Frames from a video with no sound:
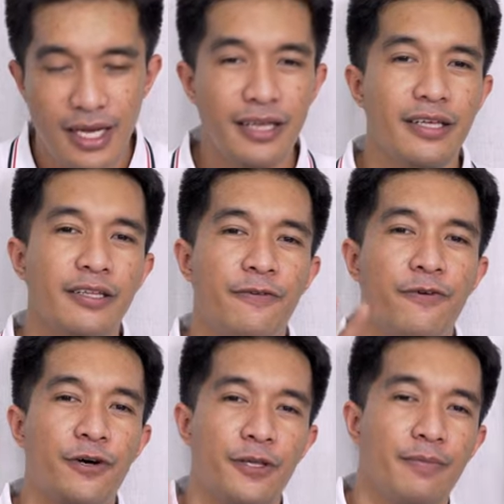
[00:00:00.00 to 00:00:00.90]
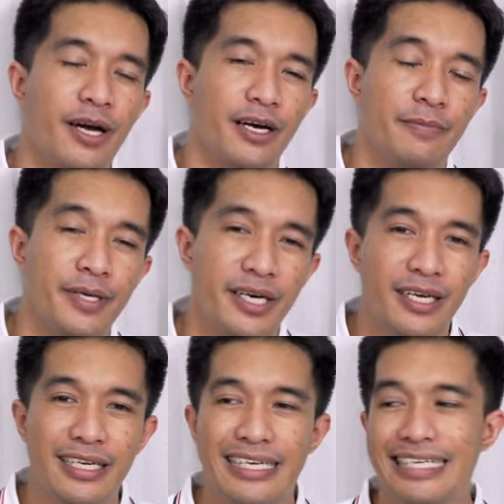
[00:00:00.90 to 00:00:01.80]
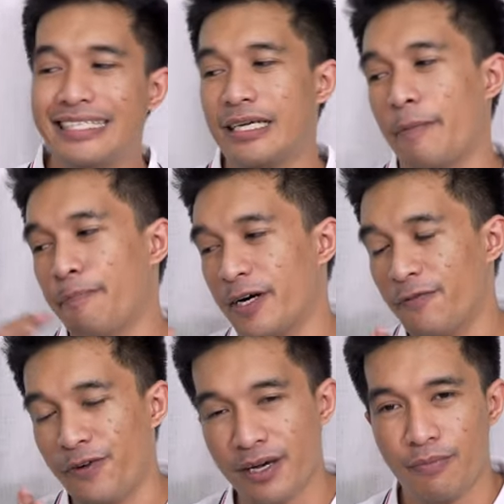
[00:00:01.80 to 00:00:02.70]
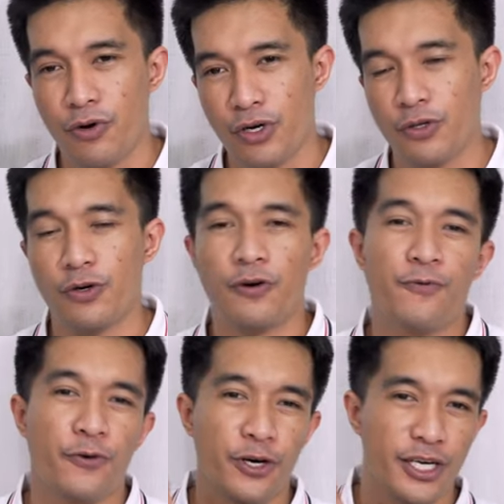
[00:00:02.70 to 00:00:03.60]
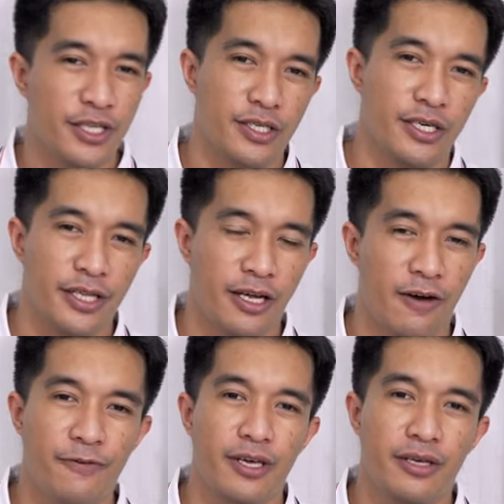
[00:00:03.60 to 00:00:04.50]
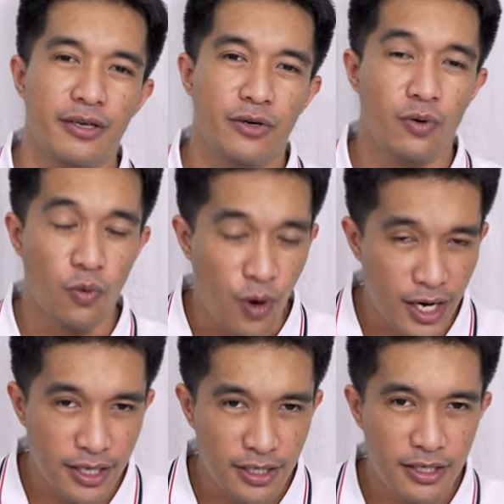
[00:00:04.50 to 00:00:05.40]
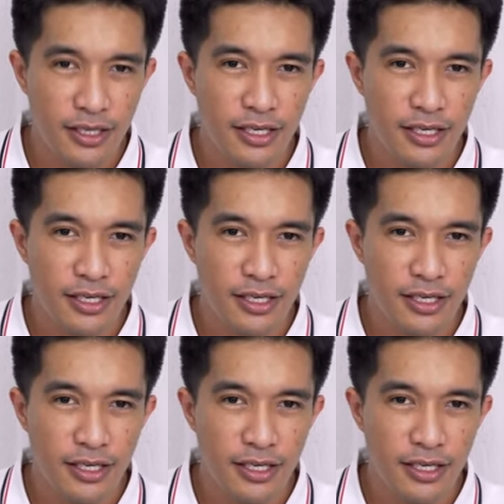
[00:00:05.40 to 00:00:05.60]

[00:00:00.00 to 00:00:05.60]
And then the fourth, mga kaibigan, is a perfect monitor for internet cafe. Why?